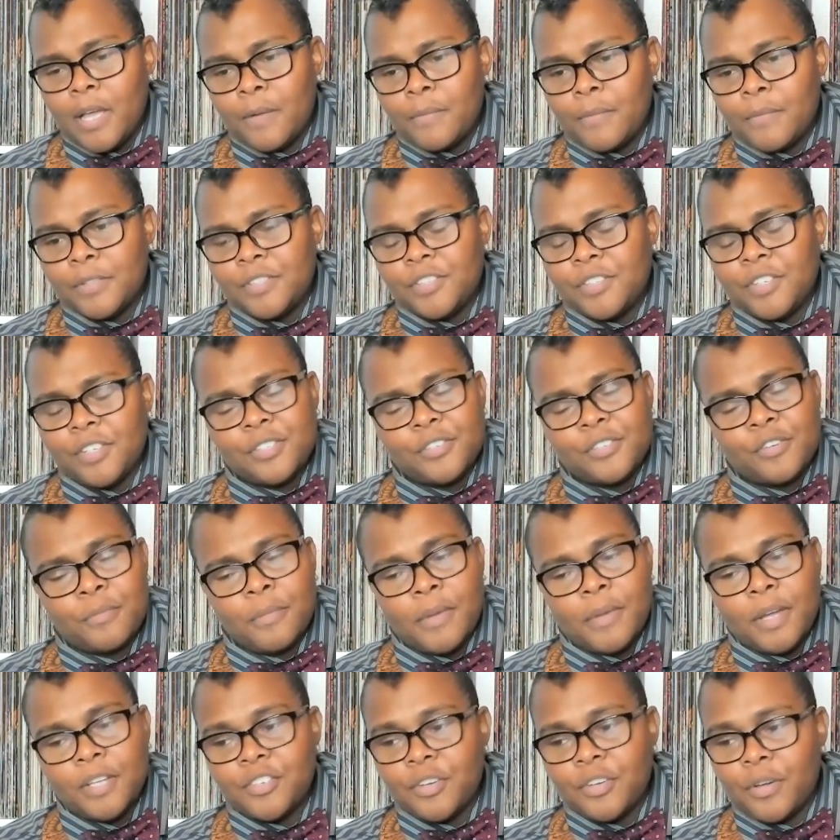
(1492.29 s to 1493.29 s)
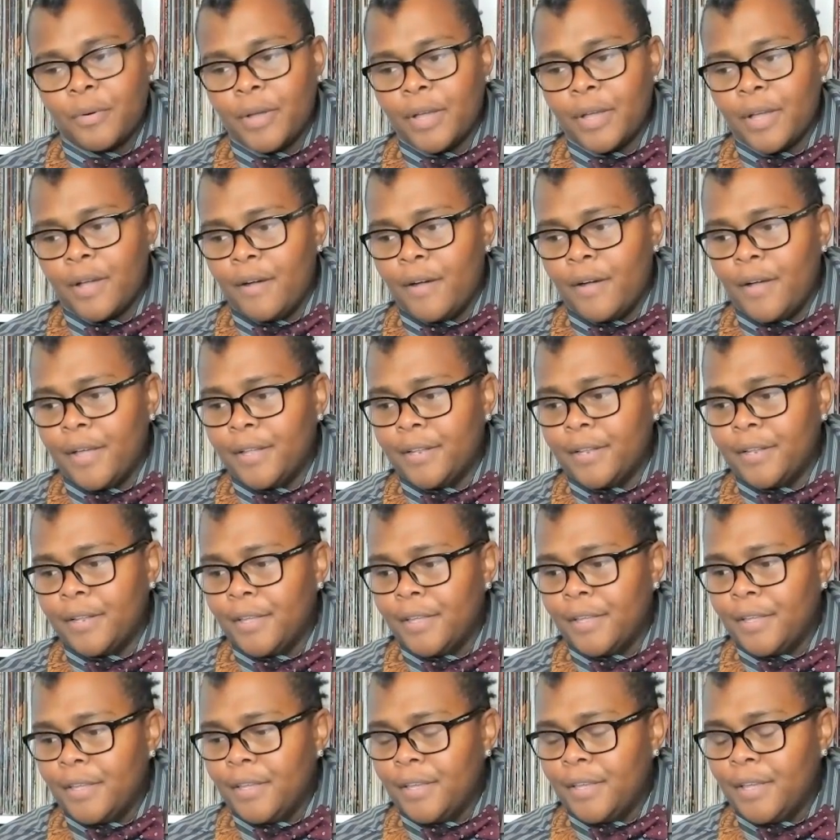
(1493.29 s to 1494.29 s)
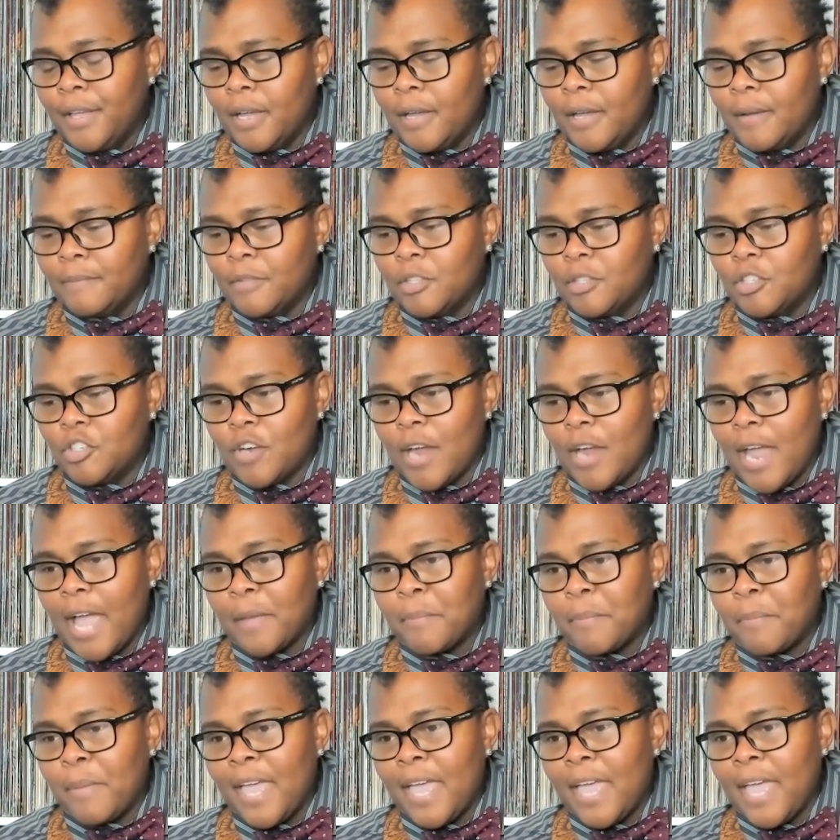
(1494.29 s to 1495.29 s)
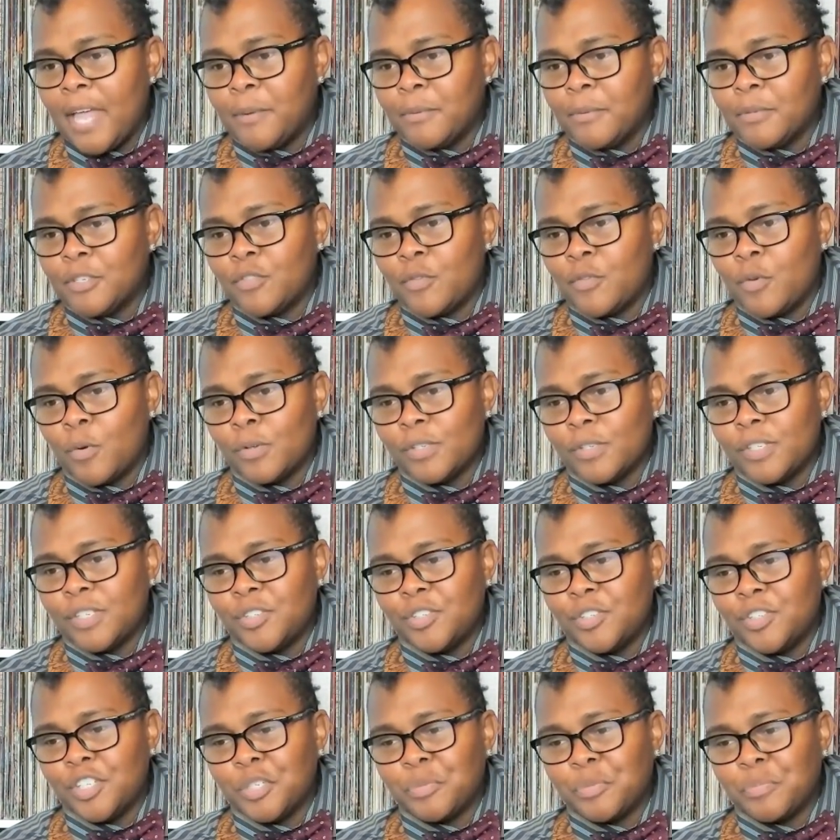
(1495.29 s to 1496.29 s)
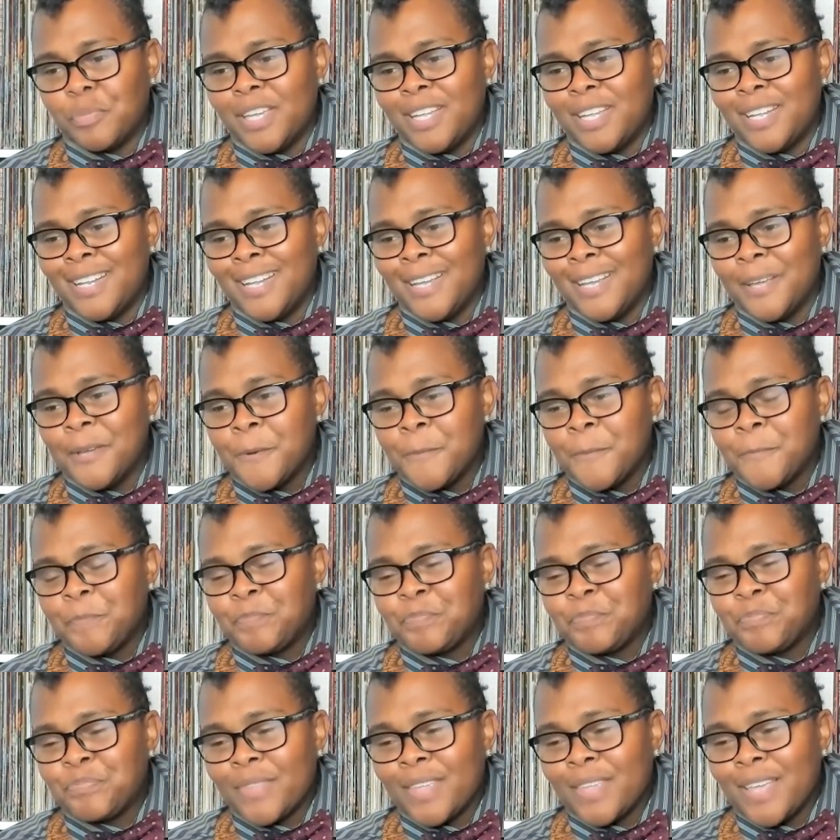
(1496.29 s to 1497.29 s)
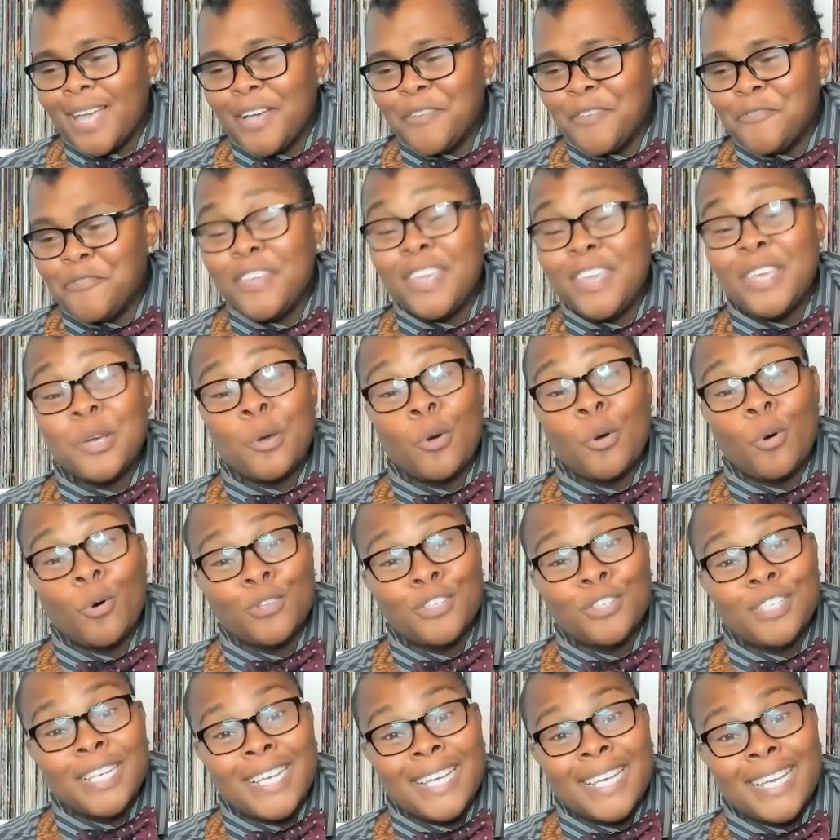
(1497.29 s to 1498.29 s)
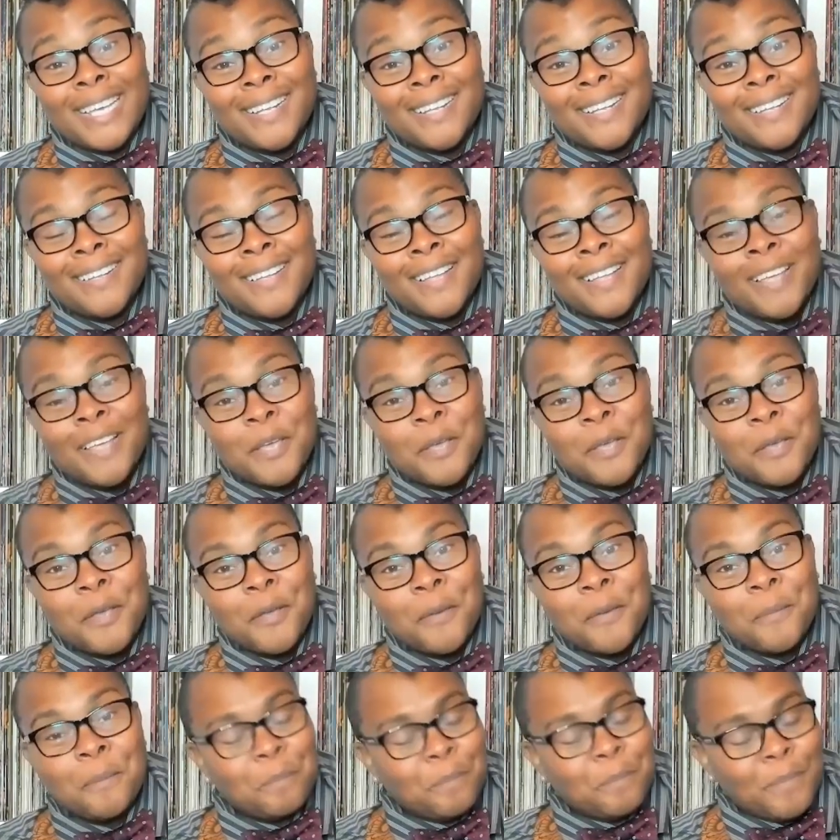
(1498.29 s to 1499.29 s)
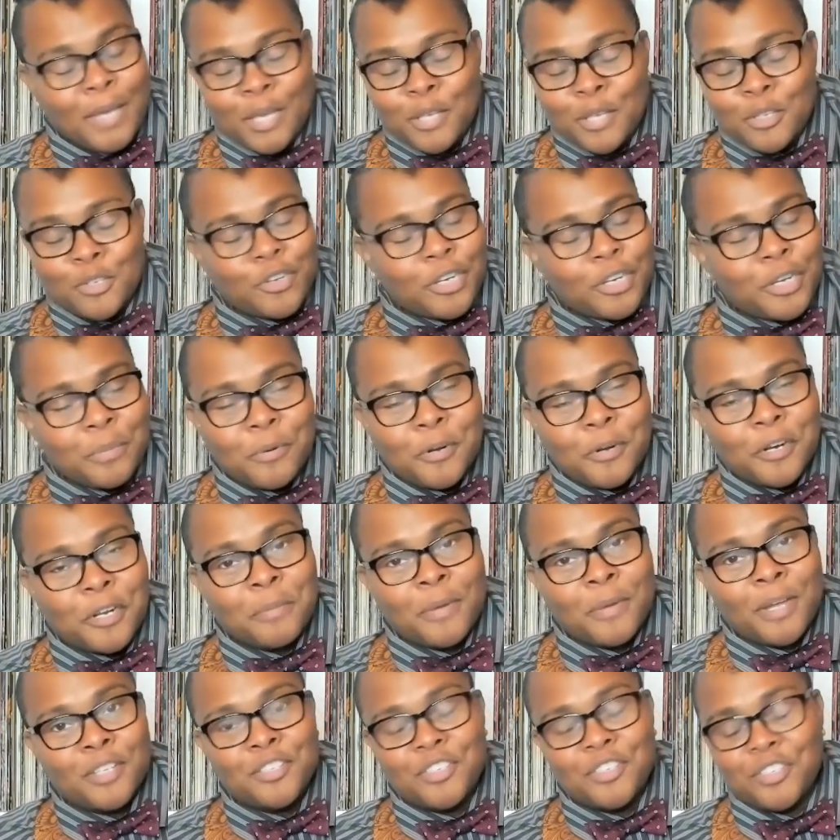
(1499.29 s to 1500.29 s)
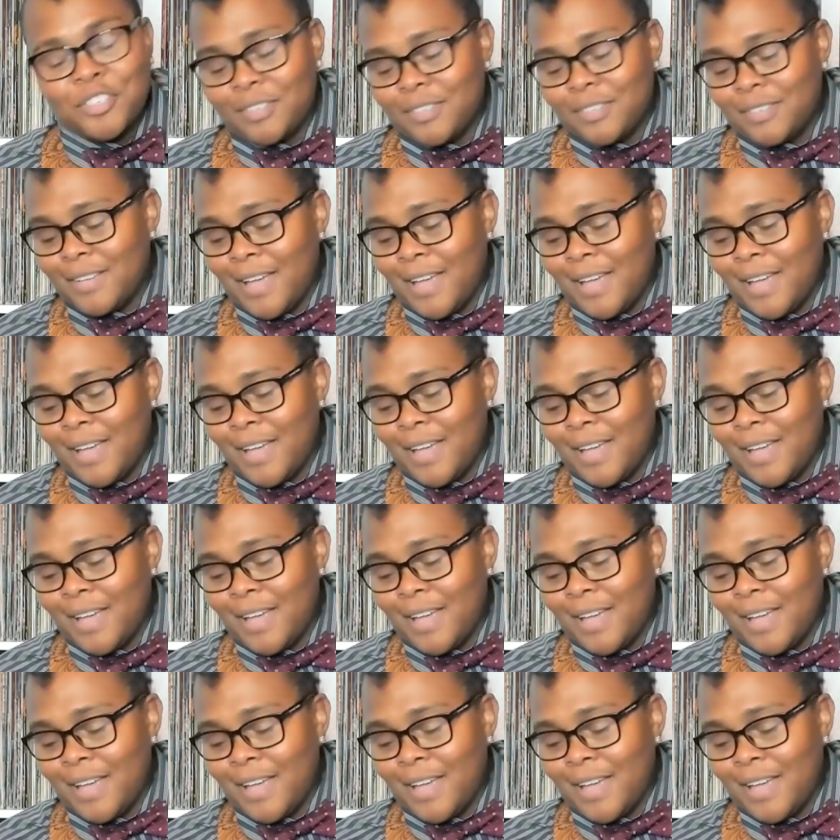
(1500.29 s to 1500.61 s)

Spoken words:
with just so much going on, the drag ban, which of course has just been a vehicle to get bigotry pretty much